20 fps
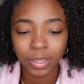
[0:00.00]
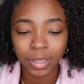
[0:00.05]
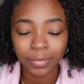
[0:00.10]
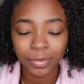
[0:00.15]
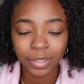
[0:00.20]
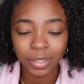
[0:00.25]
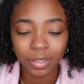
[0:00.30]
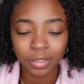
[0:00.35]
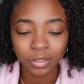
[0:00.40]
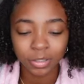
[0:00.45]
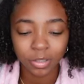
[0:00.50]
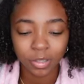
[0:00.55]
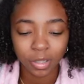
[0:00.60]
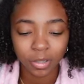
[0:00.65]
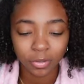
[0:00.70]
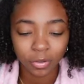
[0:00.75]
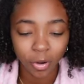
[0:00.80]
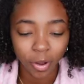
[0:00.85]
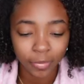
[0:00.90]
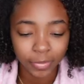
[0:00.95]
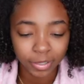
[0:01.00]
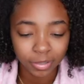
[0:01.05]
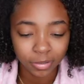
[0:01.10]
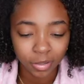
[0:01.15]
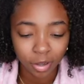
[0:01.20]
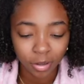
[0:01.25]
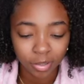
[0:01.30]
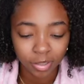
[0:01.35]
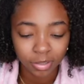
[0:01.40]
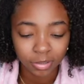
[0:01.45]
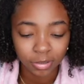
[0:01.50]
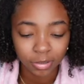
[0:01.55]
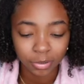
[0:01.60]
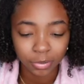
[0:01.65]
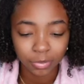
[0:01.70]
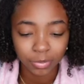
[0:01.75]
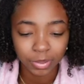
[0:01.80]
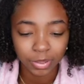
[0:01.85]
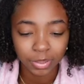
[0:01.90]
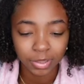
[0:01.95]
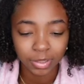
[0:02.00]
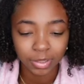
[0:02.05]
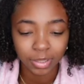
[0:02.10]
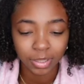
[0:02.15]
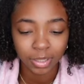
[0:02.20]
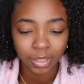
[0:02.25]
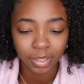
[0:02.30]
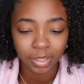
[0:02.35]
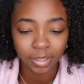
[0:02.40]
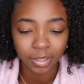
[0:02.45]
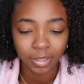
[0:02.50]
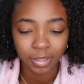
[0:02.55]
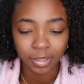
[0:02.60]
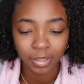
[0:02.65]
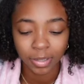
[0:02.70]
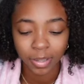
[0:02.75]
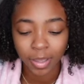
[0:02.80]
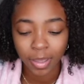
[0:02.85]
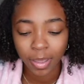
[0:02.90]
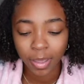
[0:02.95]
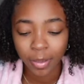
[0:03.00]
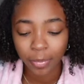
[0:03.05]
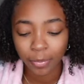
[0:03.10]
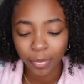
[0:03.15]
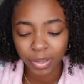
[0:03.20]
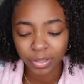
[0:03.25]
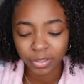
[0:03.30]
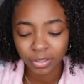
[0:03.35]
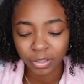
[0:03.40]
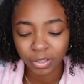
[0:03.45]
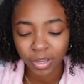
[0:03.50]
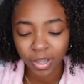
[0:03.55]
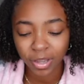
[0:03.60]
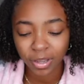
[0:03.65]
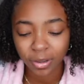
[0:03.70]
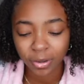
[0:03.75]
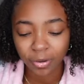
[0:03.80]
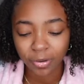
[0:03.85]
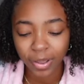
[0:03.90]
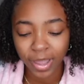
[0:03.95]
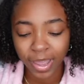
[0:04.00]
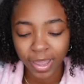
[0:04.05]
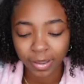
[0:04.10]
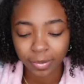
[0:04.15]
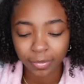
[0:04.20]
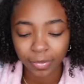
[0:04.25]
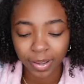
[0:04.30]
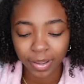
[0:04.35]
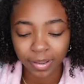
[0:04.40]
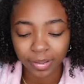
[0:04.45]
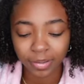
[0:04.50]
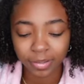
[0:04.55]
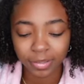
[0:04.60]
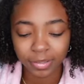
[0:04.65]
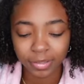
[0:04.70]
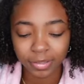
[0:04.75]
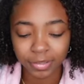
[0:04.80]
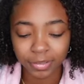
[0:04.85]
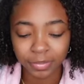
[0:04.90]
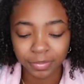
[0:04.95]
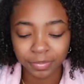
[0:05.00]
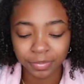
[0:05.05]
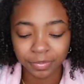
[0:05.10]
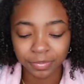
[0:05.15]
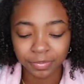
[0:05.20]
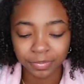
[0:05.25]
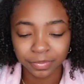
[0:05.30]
Let me not show y'all who I'll be talking to. But yeah, make sure y'all go add my um